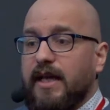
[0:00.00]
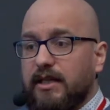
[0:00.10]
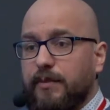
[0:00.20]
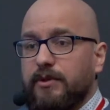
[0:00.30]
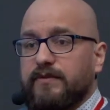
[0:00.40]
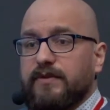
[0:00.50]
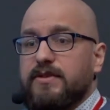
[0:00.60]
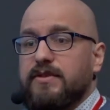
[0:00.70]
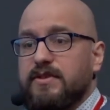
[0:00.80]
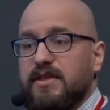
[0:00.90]
that part of the
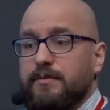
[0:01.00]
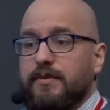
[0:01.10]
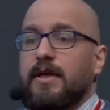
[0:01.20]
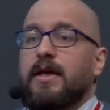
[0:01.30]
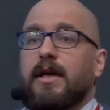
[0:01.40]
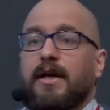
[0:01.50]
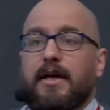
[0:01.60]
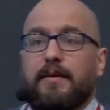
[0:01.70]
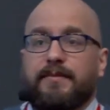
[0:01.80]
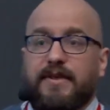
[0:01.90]
system
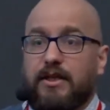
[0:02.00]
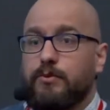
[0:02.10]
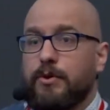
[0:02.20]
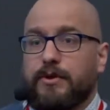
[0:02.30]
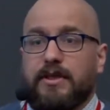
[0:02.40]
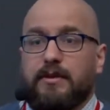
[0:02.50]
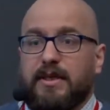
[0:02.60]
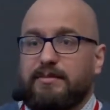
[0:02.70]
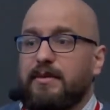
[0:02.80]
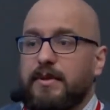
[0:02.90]
not working,
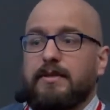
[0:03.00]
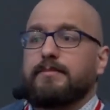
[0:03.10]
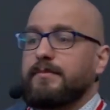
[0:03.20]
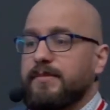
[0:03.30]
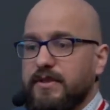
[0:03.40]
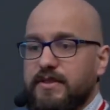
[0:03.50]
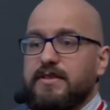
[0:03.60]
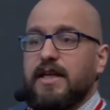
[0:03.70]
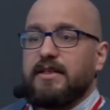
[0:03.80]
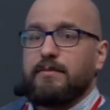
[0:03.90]
but maybe this
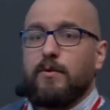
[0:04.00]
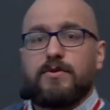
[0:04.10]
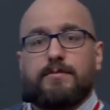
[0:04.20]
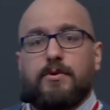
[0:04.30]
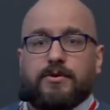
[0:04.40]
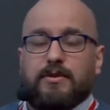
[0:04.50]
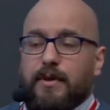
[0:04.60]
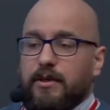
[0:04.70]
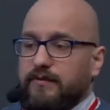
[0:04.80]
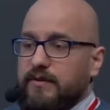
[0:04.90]
is not the most important
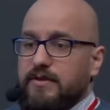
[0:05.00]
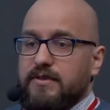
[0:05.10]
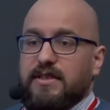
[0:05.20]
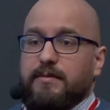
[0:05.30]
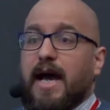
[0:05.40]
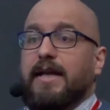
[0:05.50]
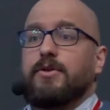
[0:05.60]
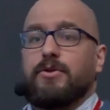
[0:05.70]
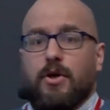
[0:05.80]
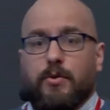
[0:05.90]
part of the system. I
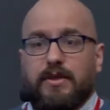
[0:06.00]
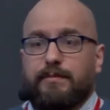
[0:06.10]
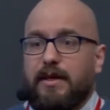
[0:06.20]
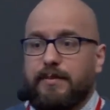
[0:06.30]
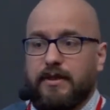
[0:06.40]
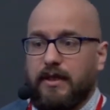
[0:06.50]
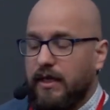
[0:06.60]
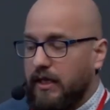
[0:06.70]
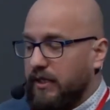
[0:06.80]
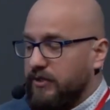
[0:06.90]
don't know. It might be
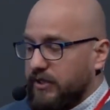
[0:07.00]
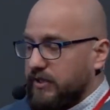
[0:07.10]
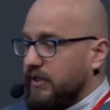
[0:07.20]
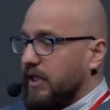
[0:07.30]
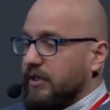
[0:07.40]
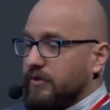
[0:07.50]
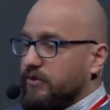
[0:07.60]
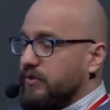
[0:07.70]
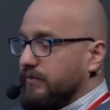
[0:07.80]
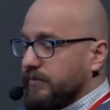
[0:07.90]
just
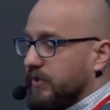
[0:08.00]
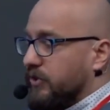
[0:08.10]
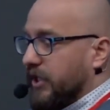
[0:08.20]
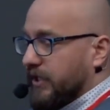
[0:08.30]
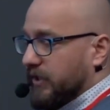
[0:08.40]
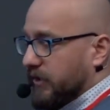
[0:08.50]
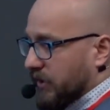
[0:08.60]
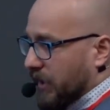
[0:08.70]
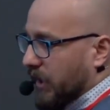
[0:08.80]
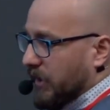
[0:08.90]
checking
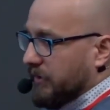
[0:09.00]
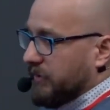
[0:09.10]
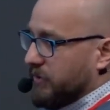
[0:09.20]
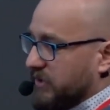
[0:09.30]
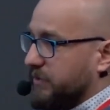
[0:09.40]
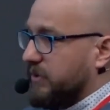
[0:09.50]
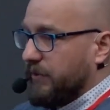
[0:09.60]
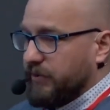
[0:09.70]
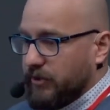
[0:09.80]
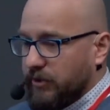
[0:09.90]
your
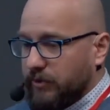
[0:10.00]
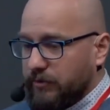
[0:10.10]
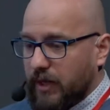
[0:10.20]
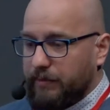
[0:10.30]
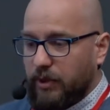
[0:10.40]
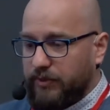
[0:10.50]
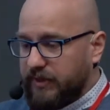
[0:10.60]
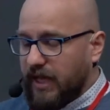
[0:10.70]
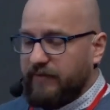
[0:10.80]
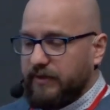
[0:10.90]
subscription or
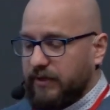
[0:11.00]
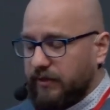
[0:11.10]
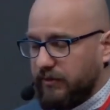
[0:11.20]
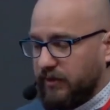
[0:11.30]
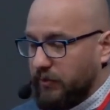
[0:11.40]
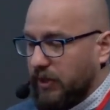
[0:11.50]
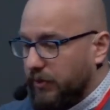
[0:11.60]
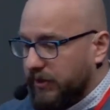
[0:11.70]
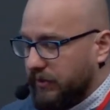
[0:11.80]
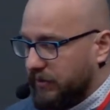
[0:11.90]
uploading avatar or
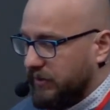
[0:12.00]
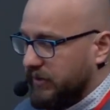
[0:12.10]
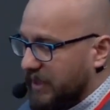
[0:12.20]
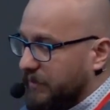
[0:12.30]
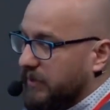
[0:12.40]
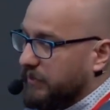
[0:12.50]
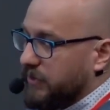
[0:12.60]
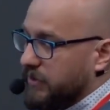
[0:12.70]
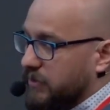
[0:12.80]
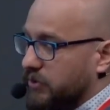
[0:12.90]
downloading some
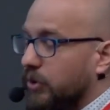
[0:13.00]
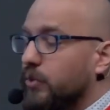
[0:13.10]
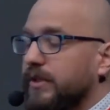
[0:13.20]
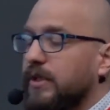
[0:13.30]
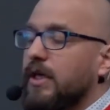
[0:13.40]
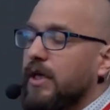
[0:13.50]
images. You don't want